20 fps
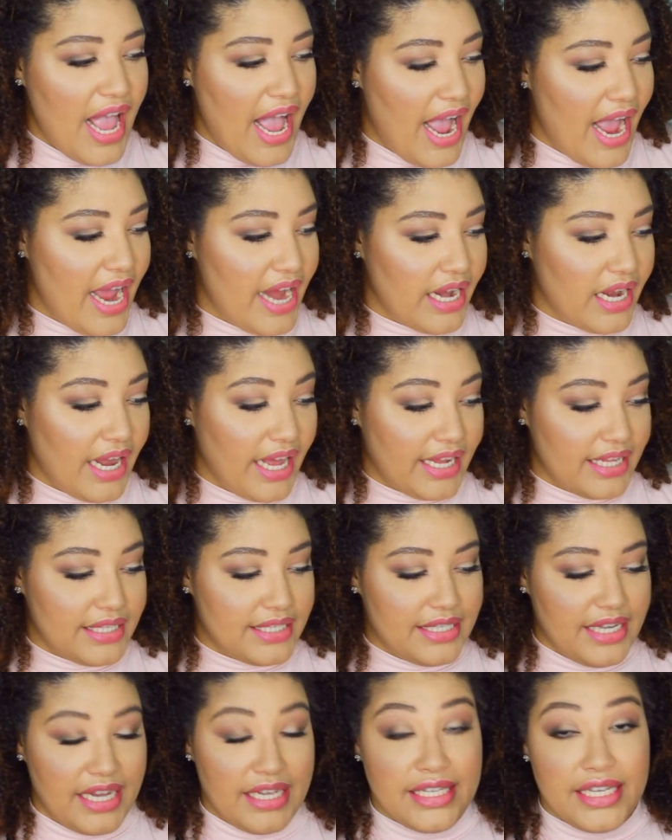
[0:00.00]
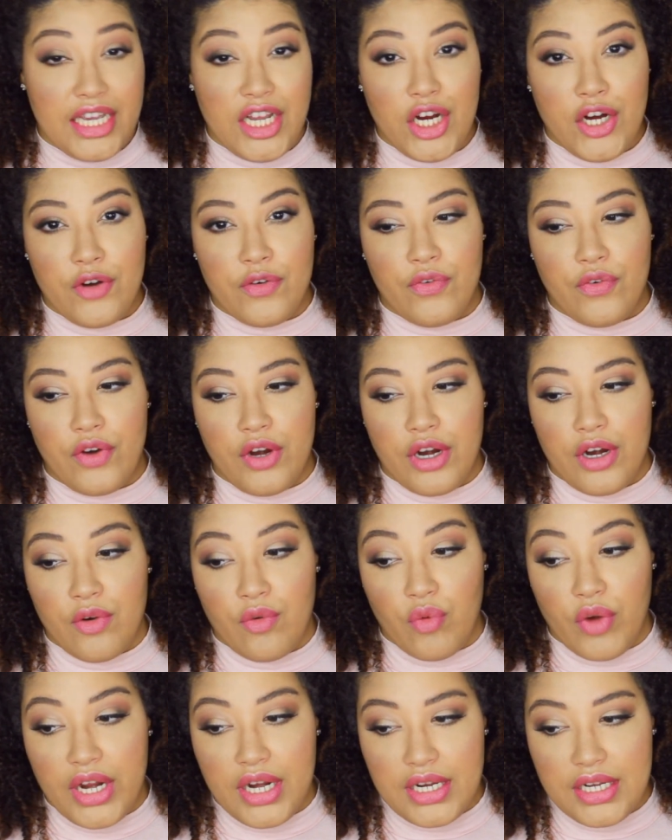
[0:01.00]
And like it says here
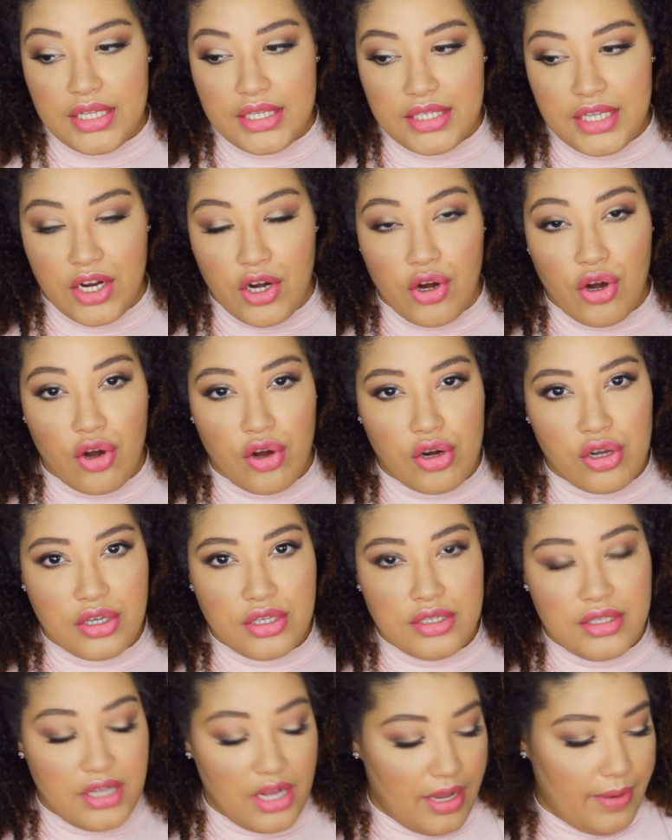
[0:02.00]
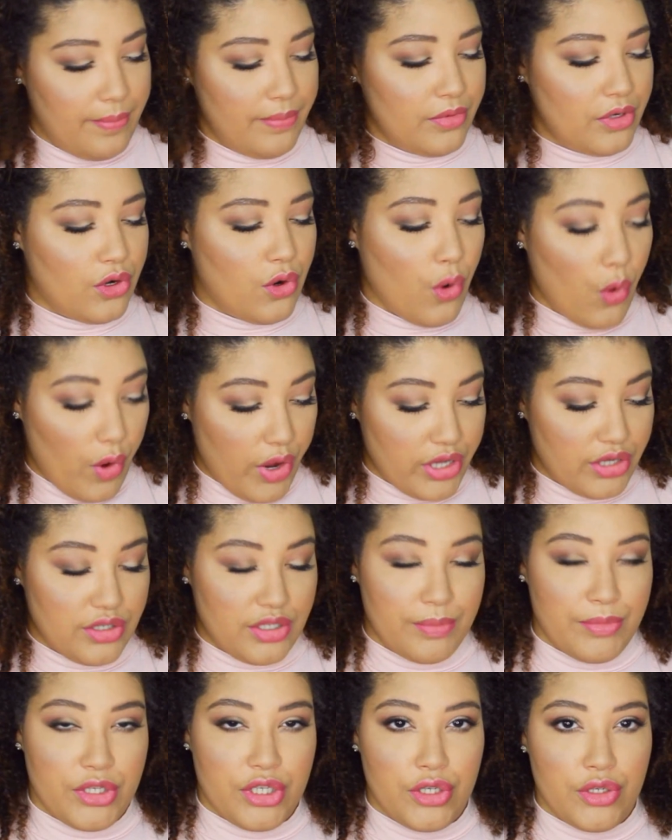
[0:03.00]
for ringlets and curls and
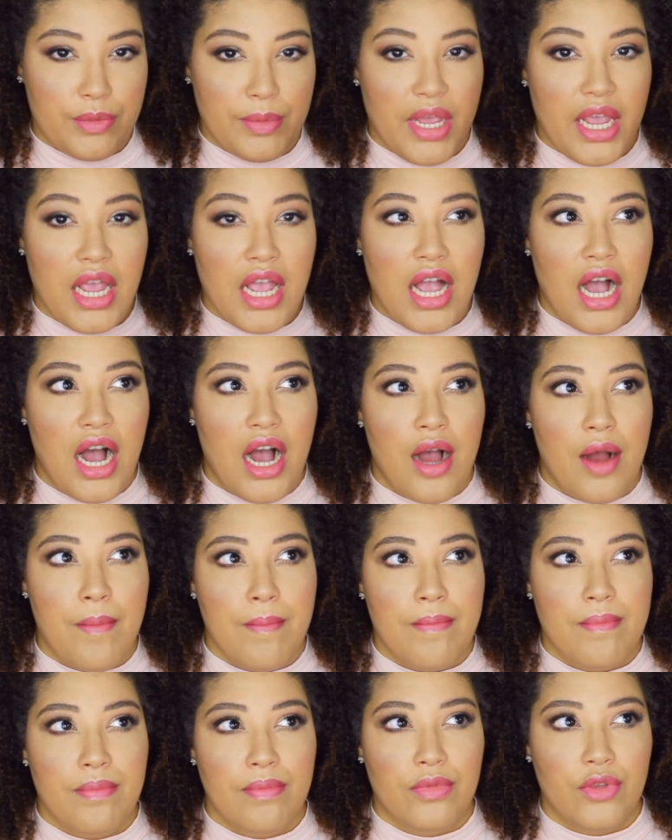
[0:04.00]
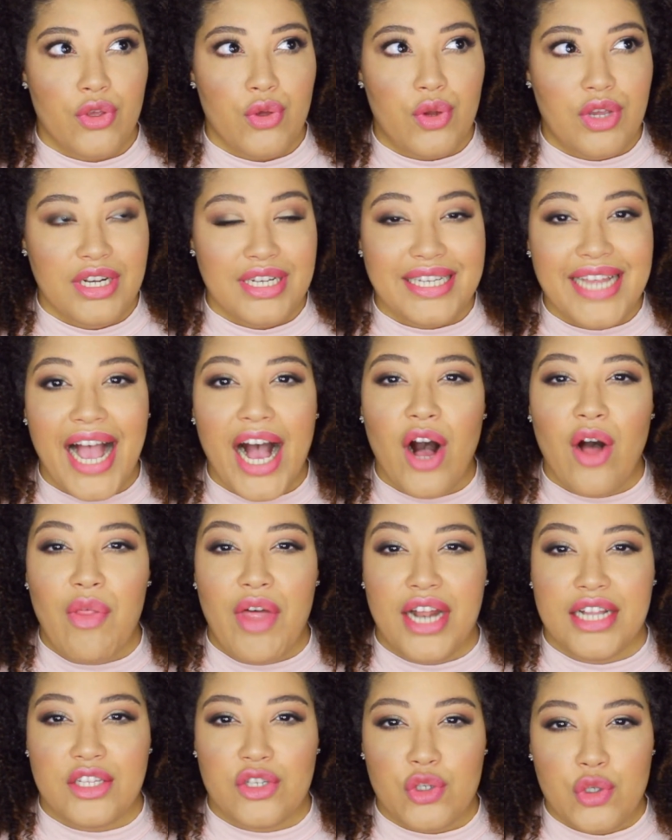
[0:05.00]
coils, excuse me, um, you can tell
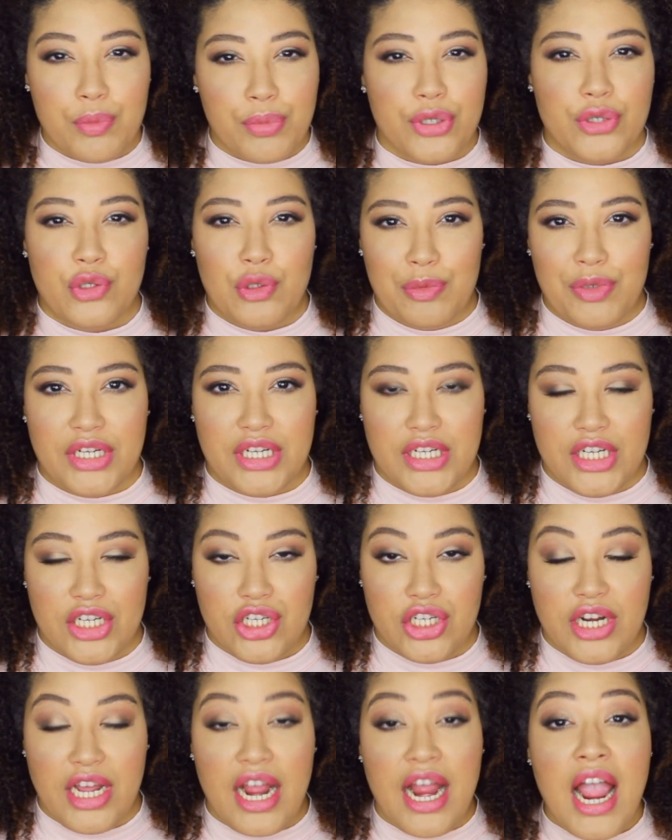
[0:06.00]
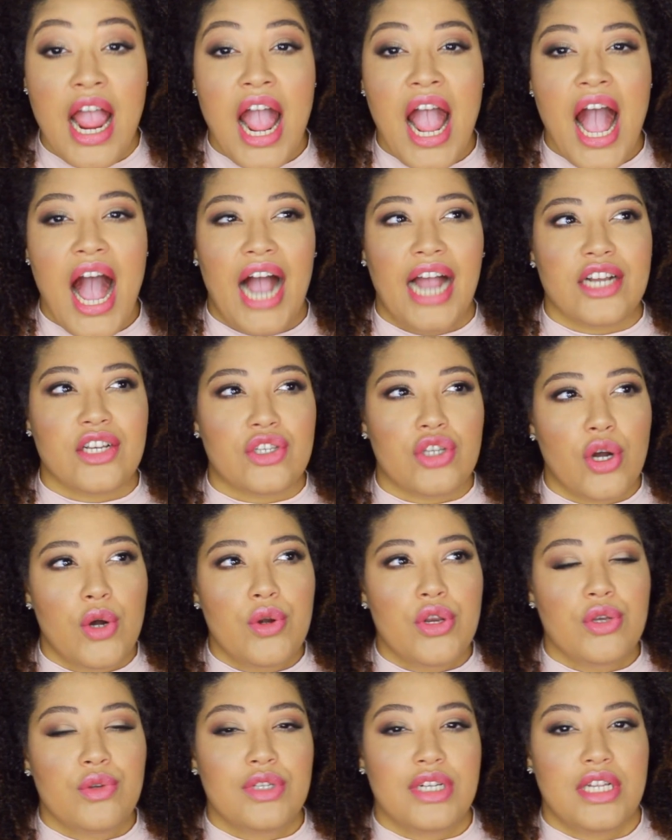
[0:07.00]
that it's super, super conditioning. I
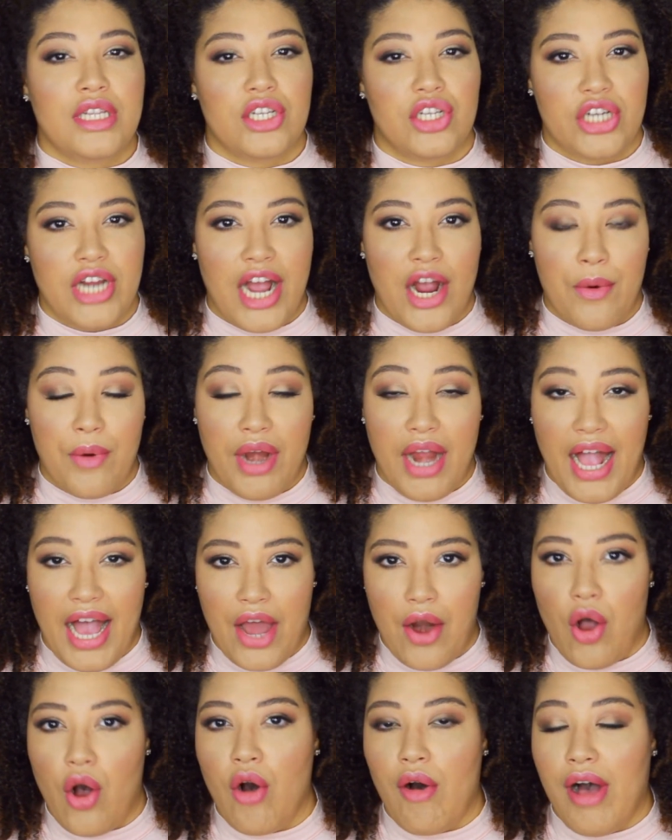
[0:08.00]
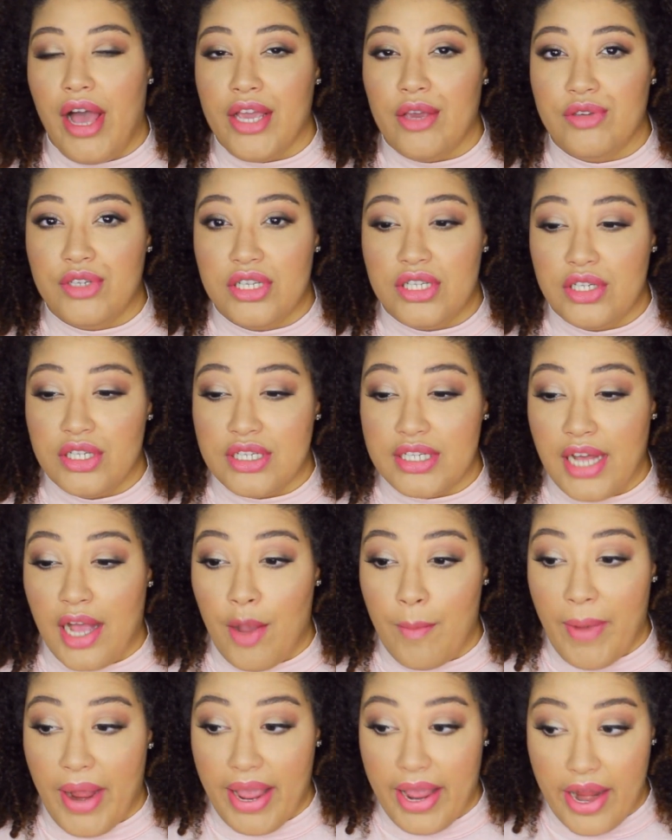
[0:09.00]
don't use it in the shower at all. I use this to
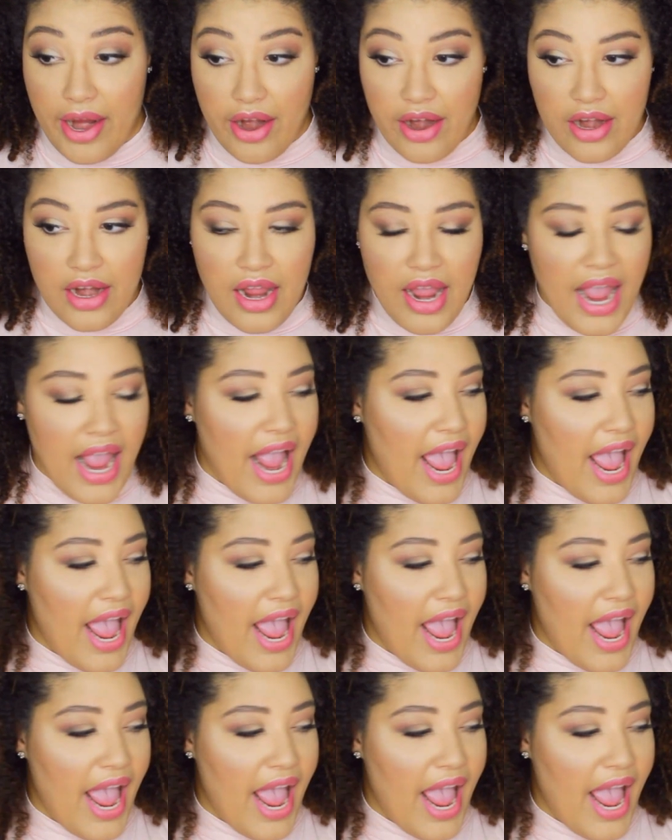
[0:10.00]
style my hair.